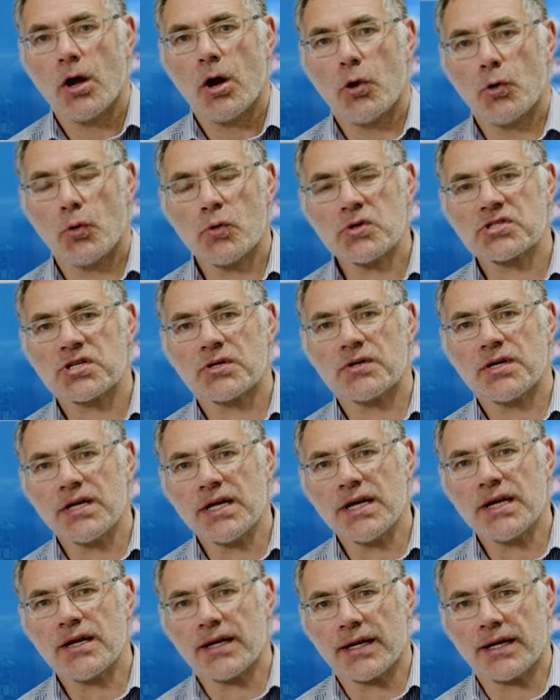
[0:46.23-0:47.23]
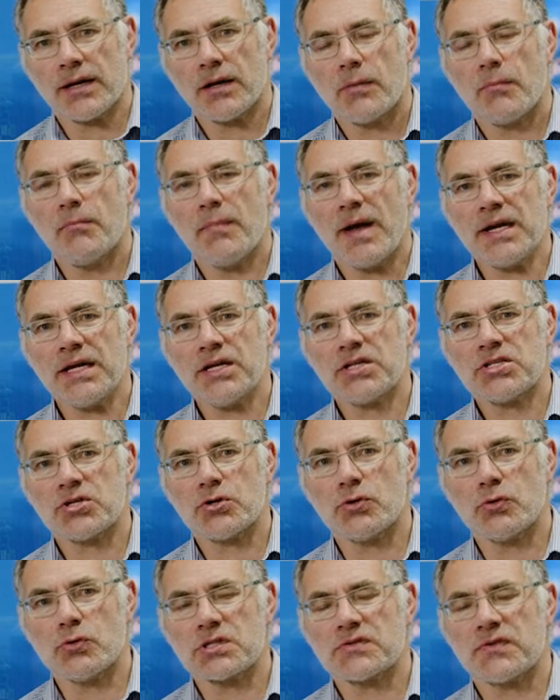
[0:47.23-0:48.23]
And also uniquely, many
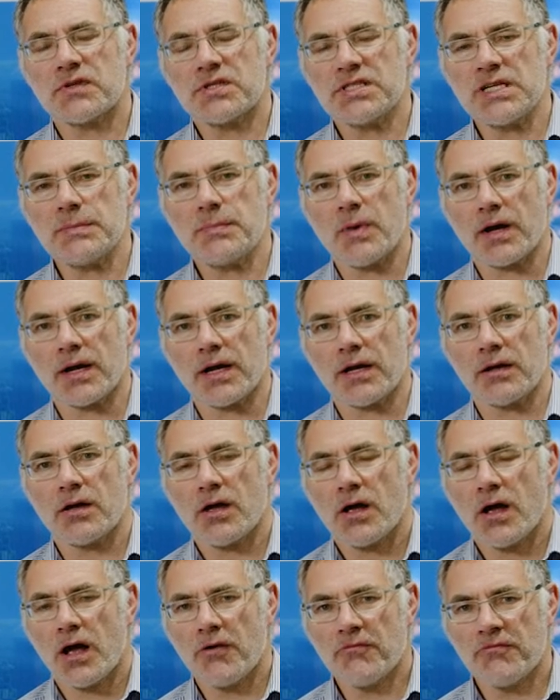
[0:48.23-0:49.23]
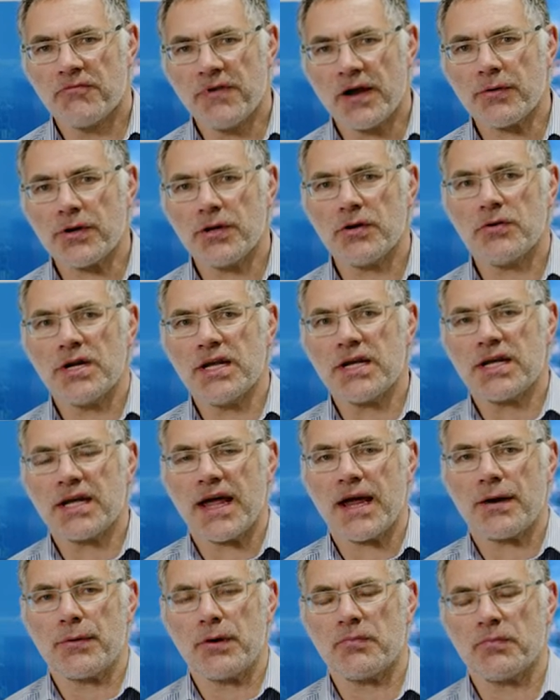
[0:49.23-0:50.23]
tools for debugging a very unique
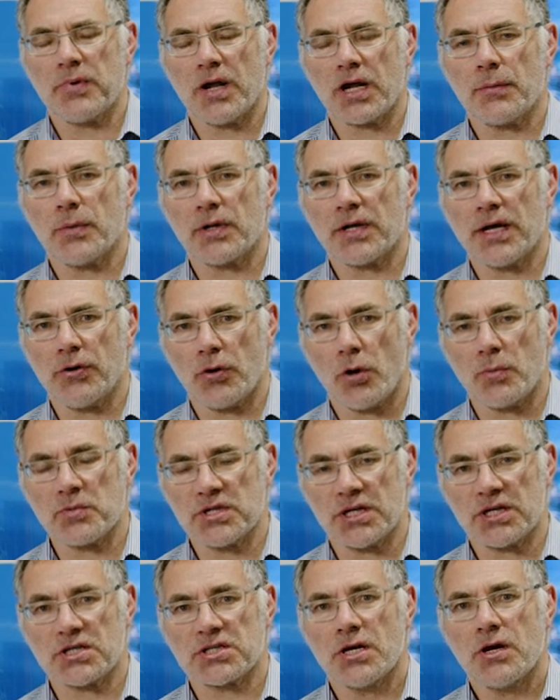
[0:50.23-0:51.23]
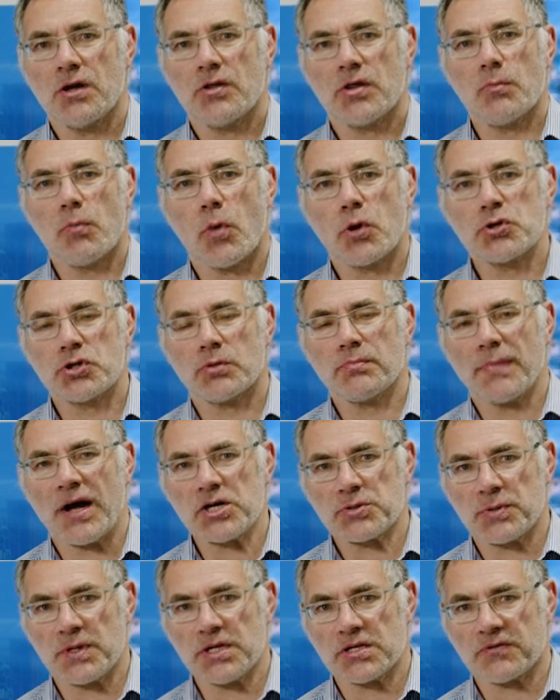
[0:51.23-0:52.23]
area of pluggable coherent optics, the module
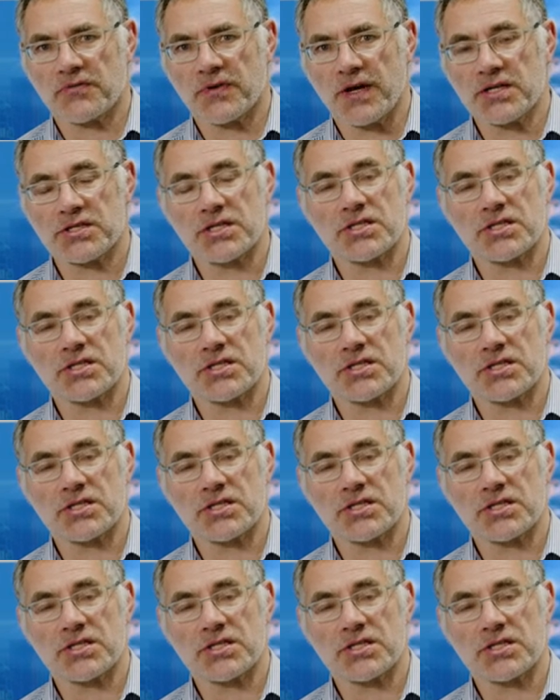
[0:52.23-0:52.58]
management interface.